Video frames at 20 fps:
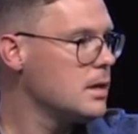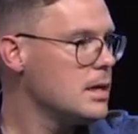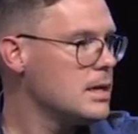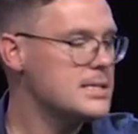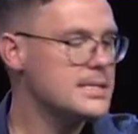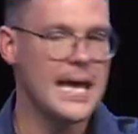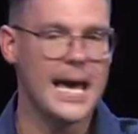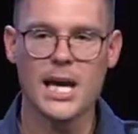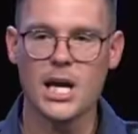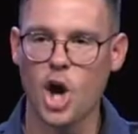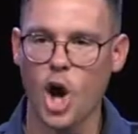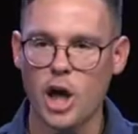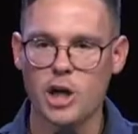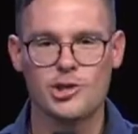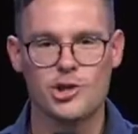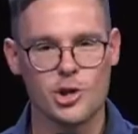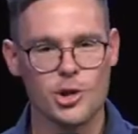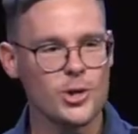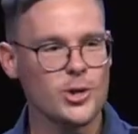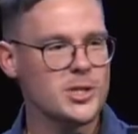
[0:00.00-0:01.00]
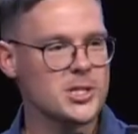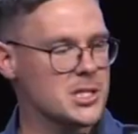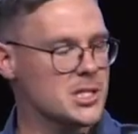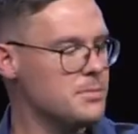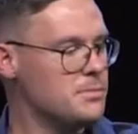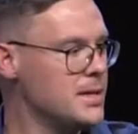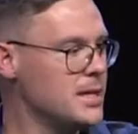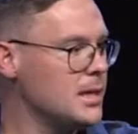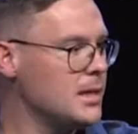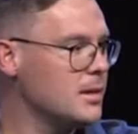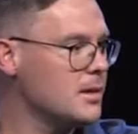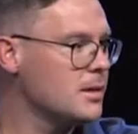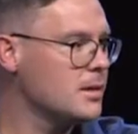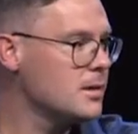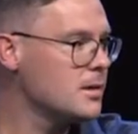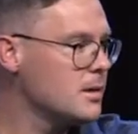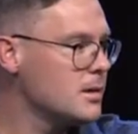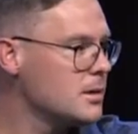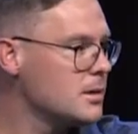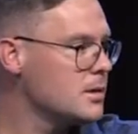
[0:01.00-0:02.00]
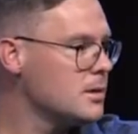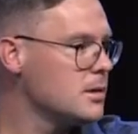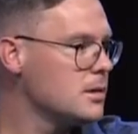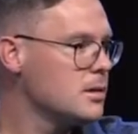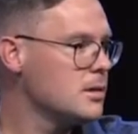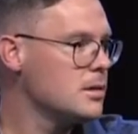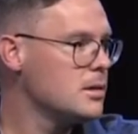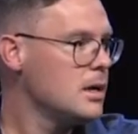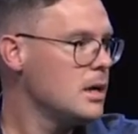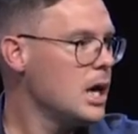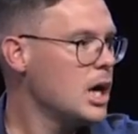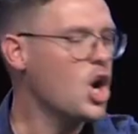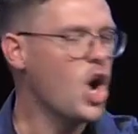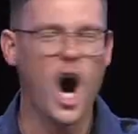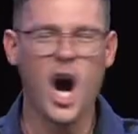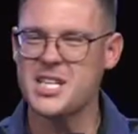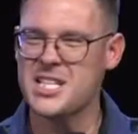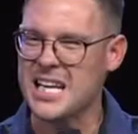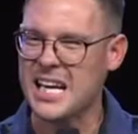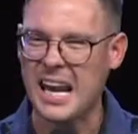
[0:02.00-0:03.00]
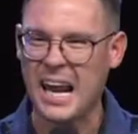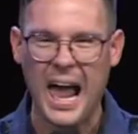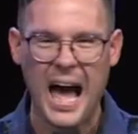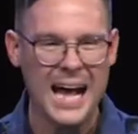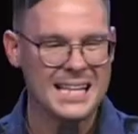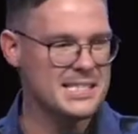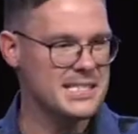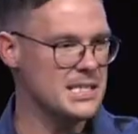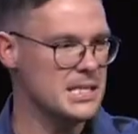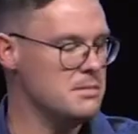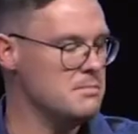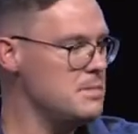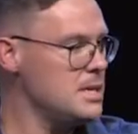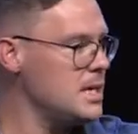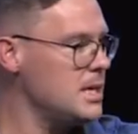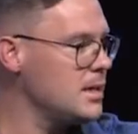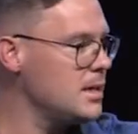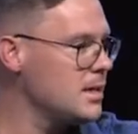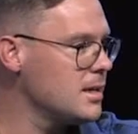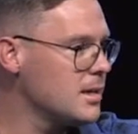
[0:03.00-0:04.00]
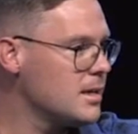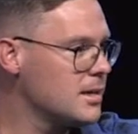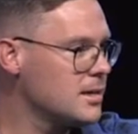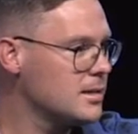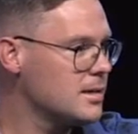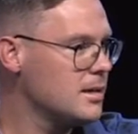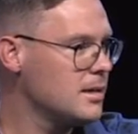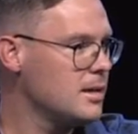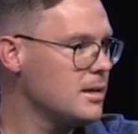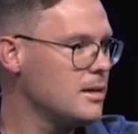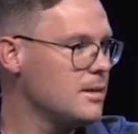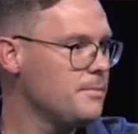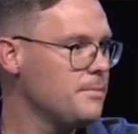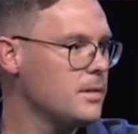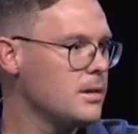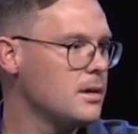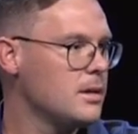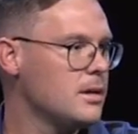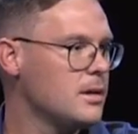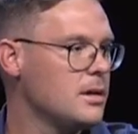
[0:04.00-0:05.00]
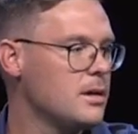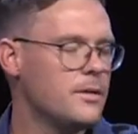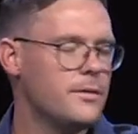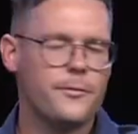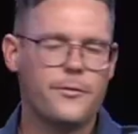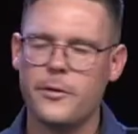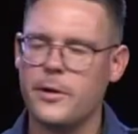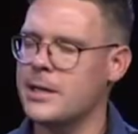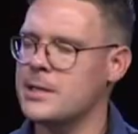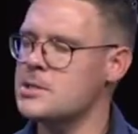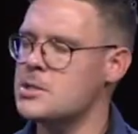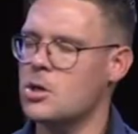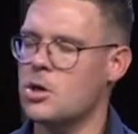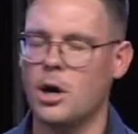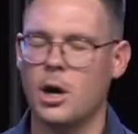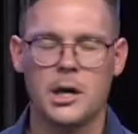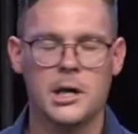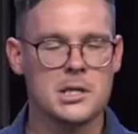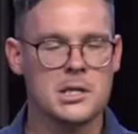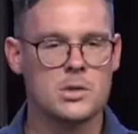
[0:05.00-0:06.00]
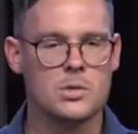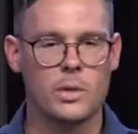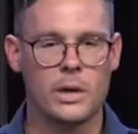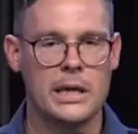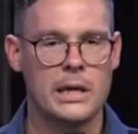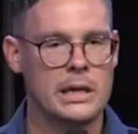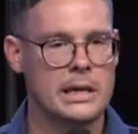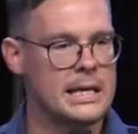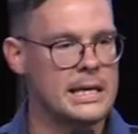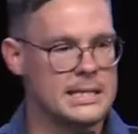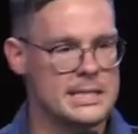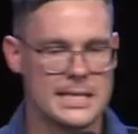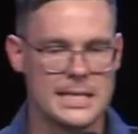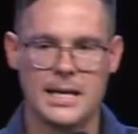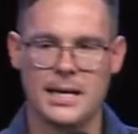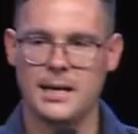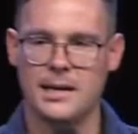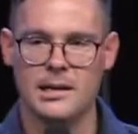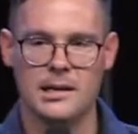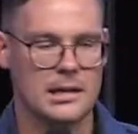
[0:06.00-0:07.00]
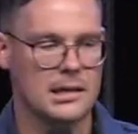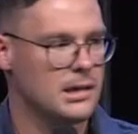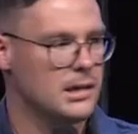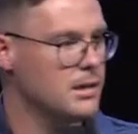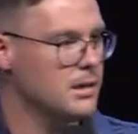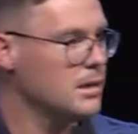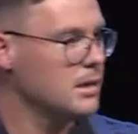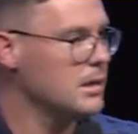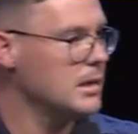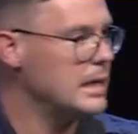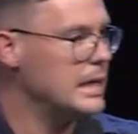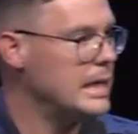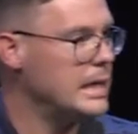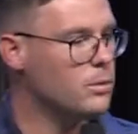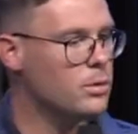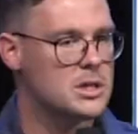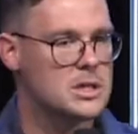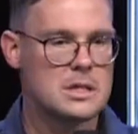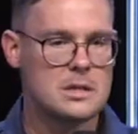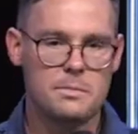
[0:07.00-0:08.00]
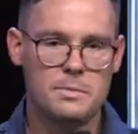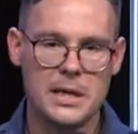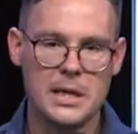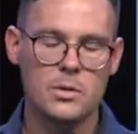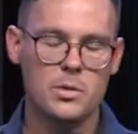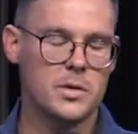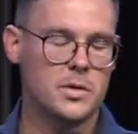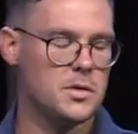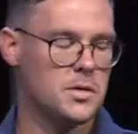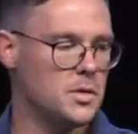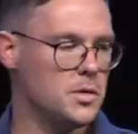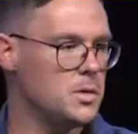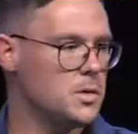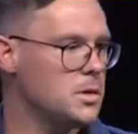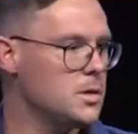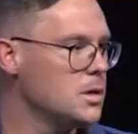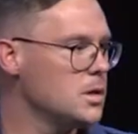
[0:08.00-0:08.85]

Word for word: Say, God chooses me. God delights in me. Friends, God is, he, He's here. He wants to be with you.